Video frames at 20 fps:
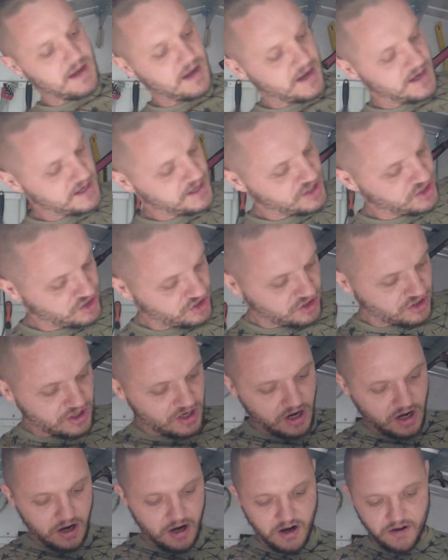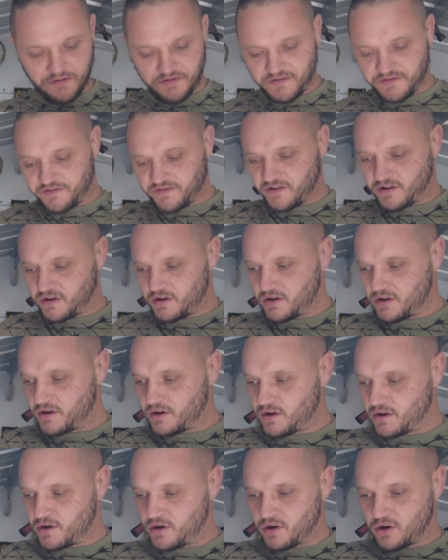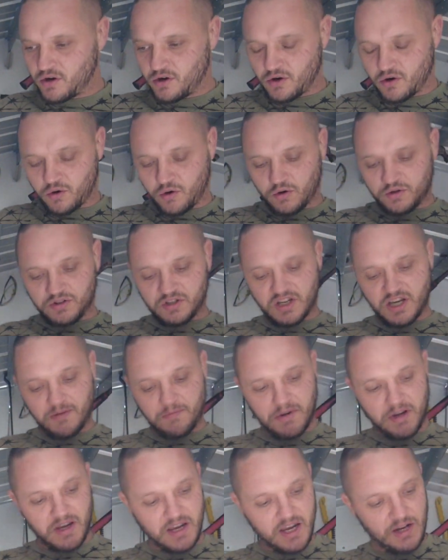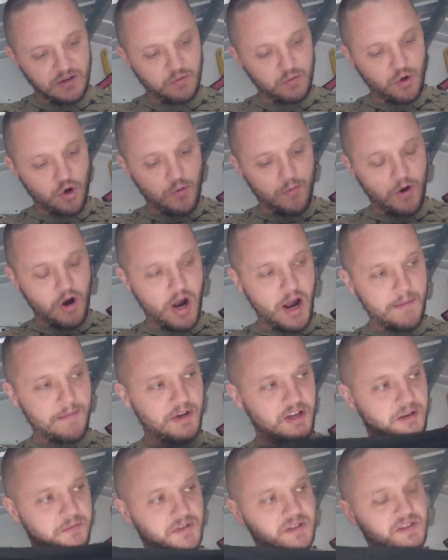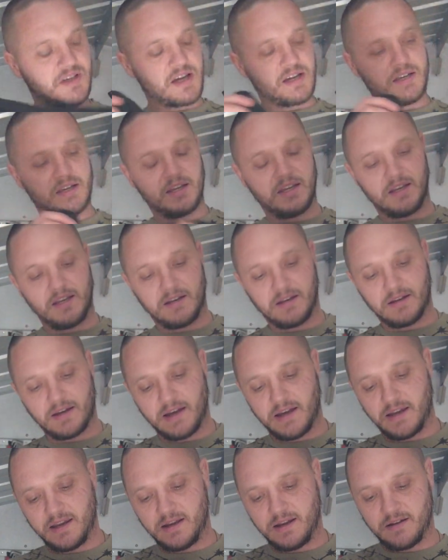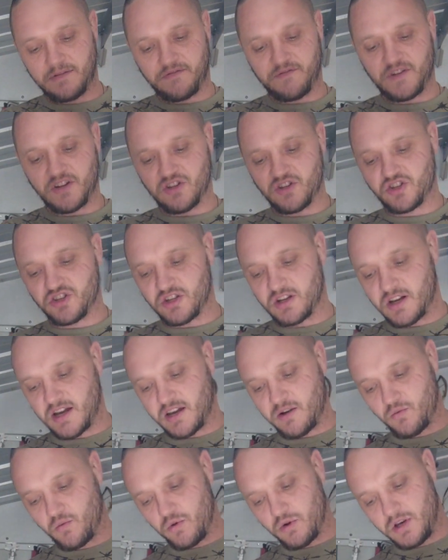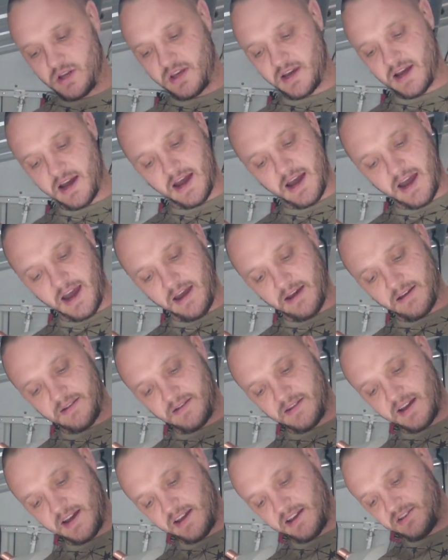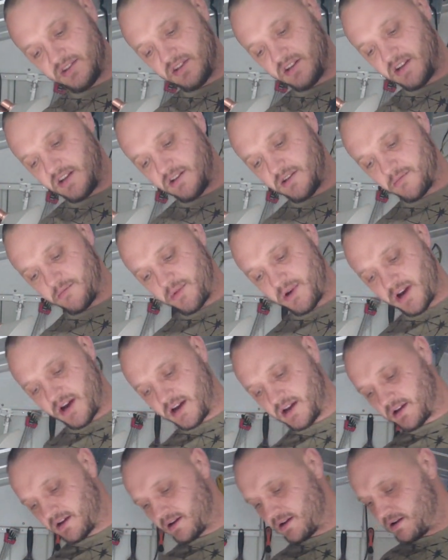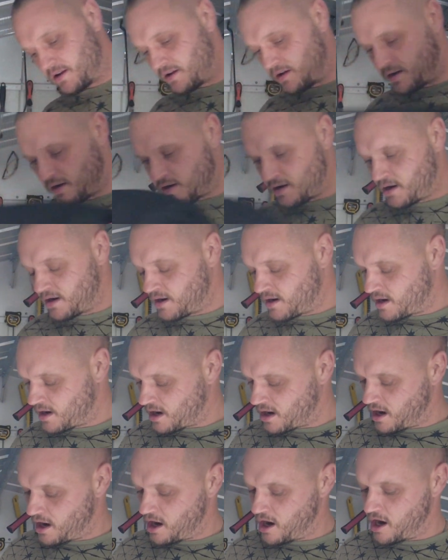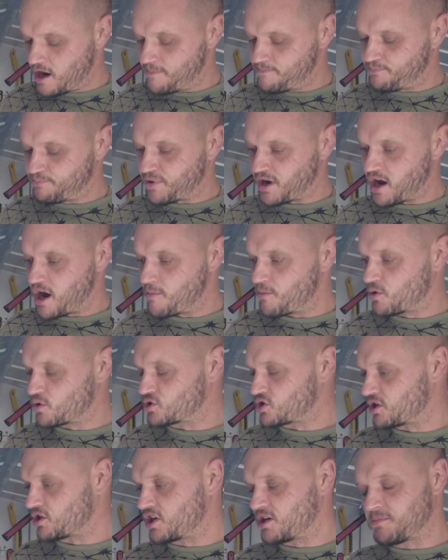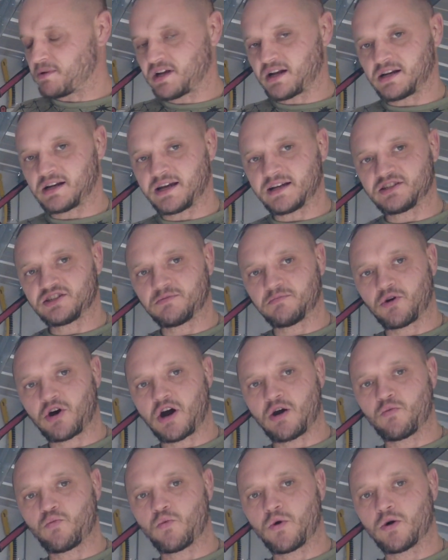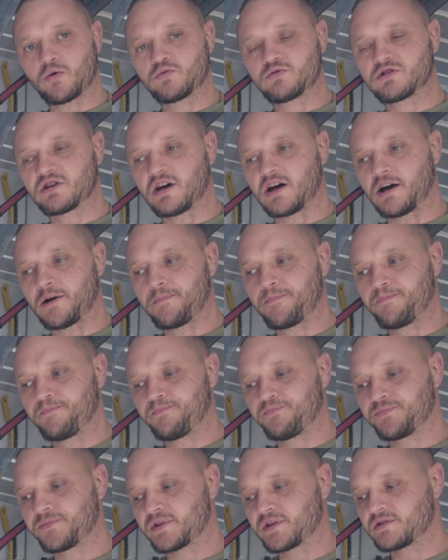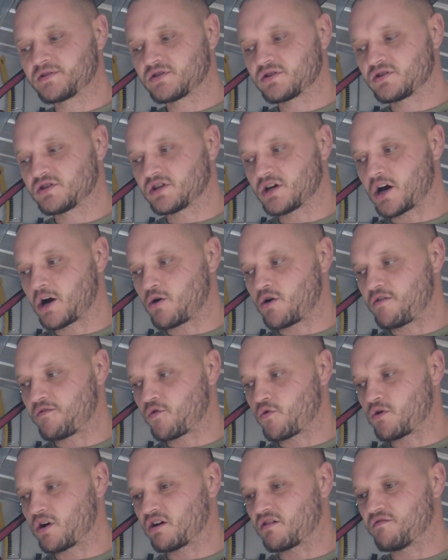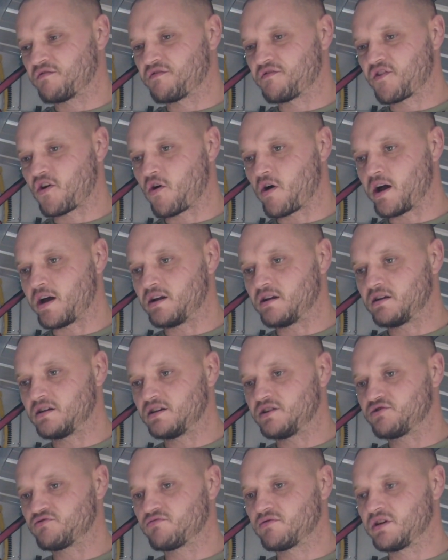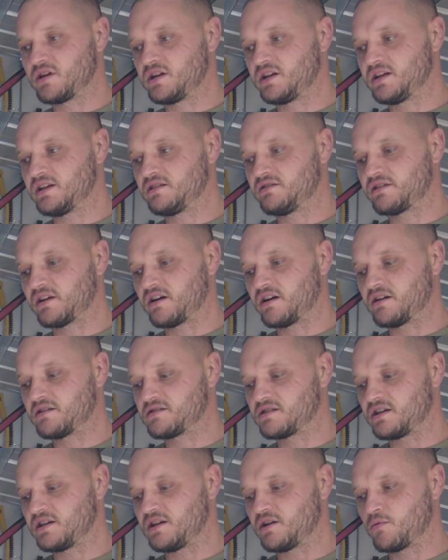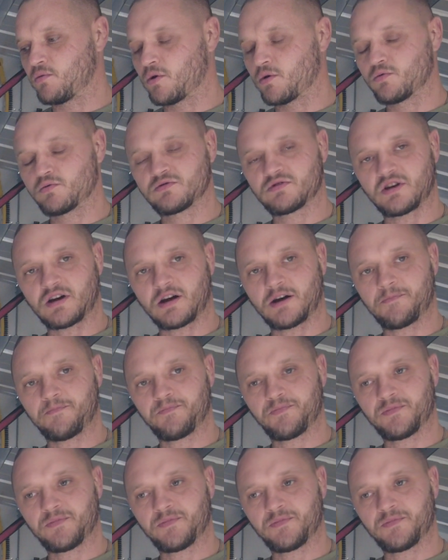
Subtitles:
a scarf or to keep my head warm. I am going to be taking a Fincher Lake woolly hat, that isn't in the bag. But I'm also going to be collecting my own water. So if all I can find is really dirty water,